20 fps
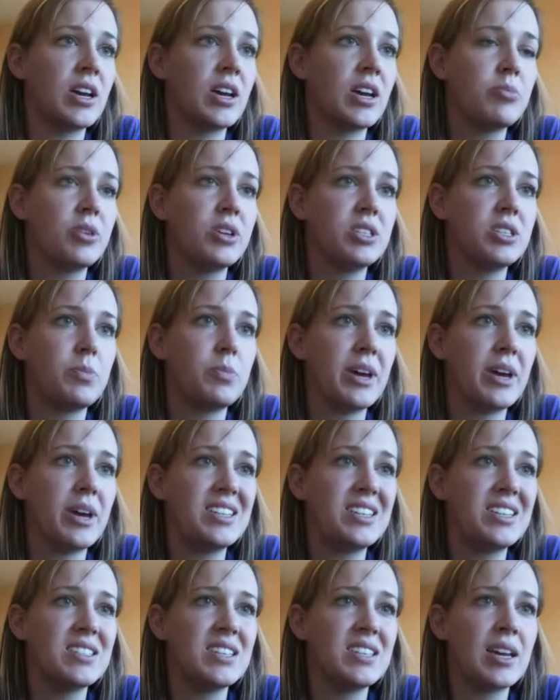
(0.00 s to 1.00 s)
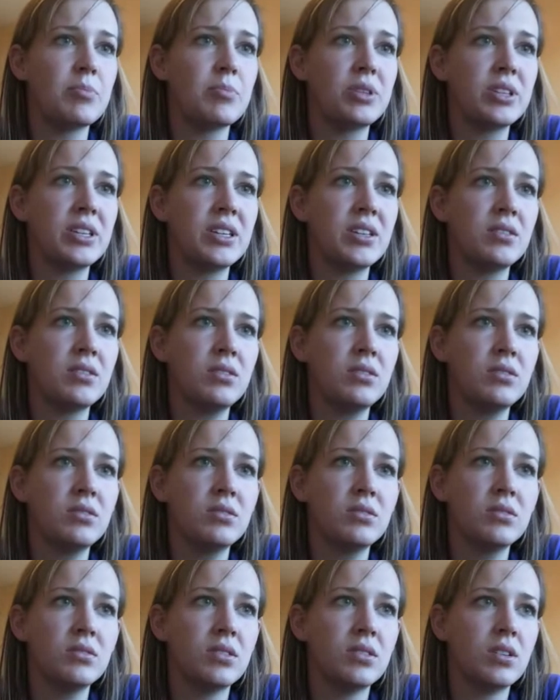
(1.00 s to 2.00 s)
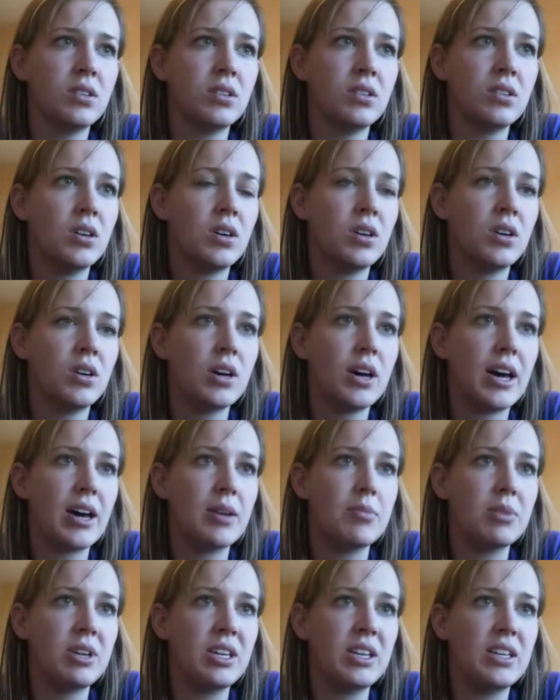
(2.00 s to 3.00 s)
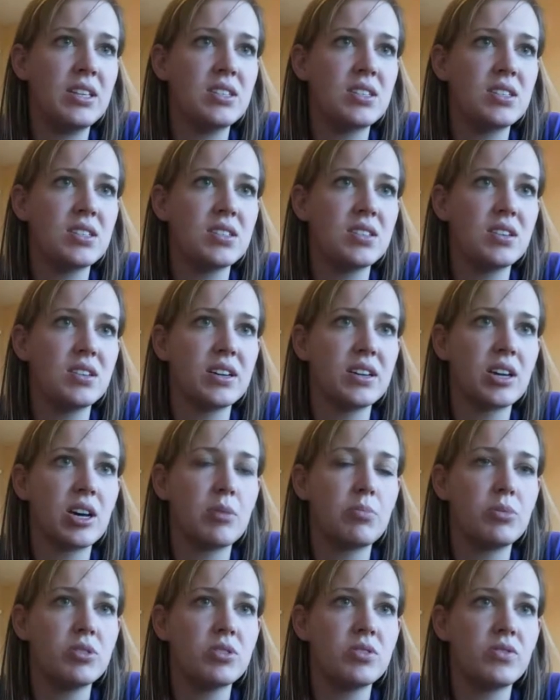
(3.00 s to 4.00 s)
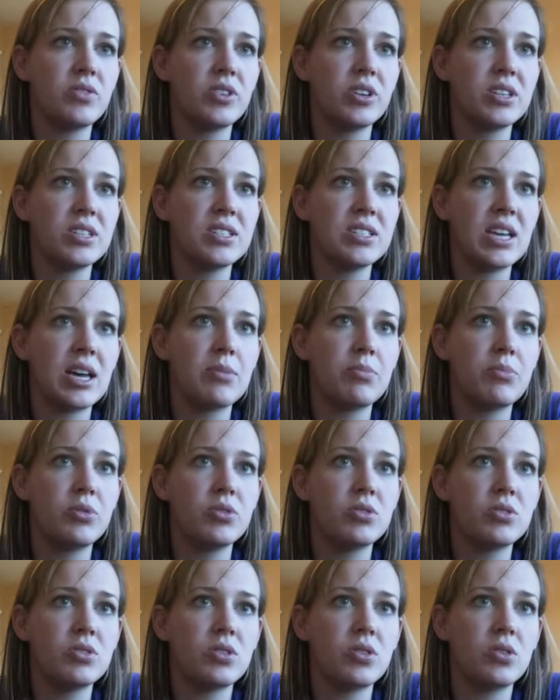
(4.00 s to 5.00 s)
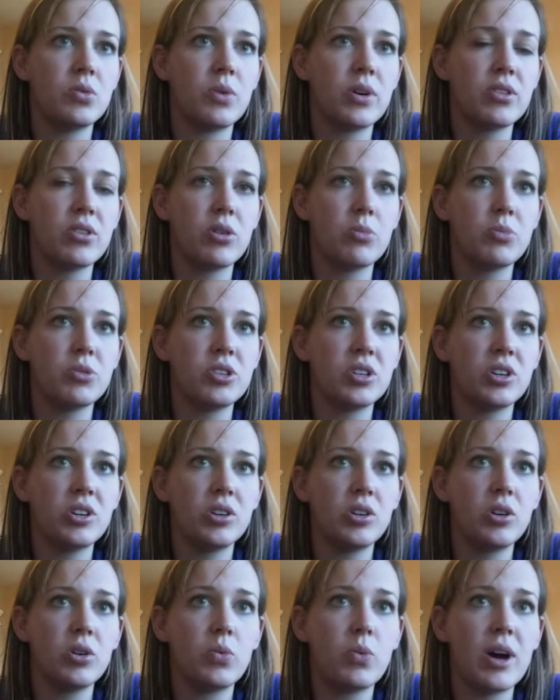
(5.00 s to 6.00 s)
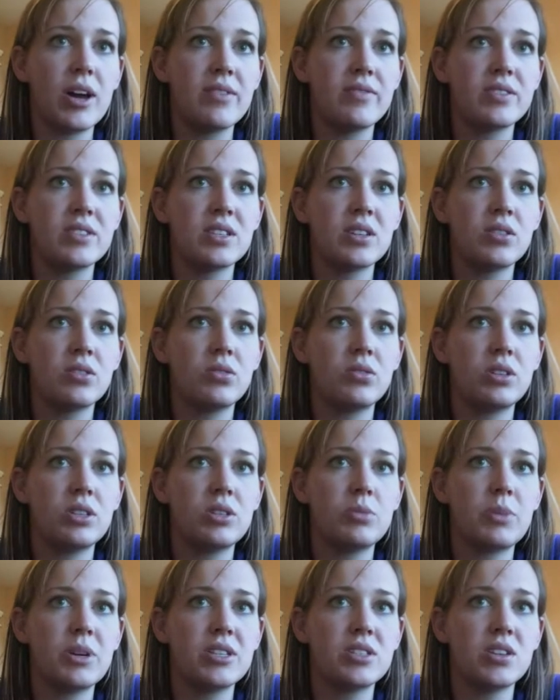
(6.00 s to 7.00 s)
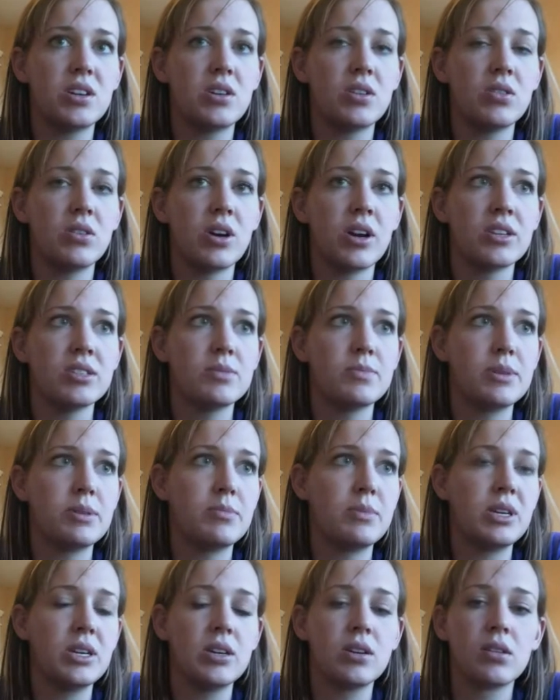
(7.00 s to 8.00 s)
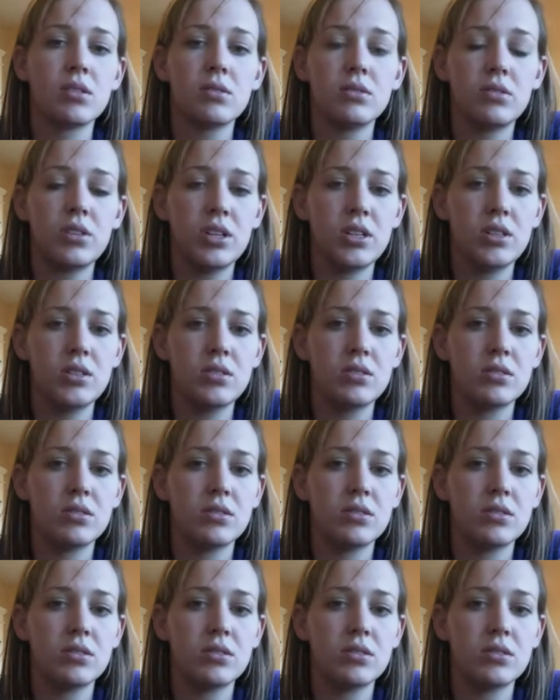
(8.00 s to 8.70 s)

I put dependent sampling. He needs to select couples for his sample, so whether a particular wife is included depends on her husband being included.